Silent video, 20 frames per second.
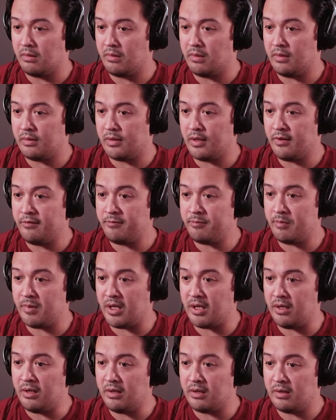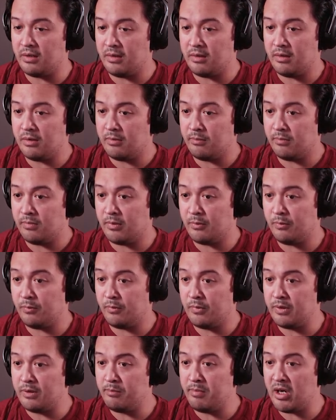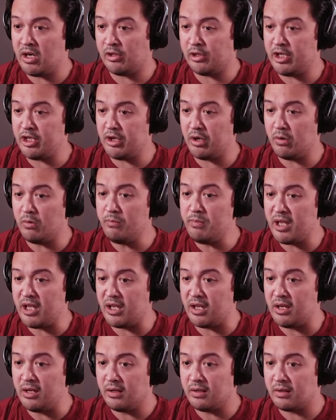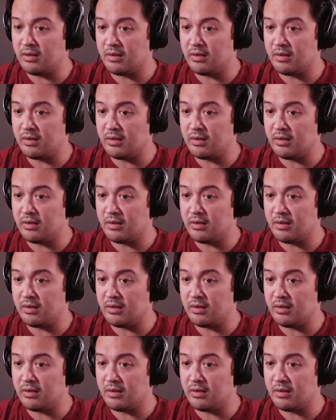You love me. You barely know me.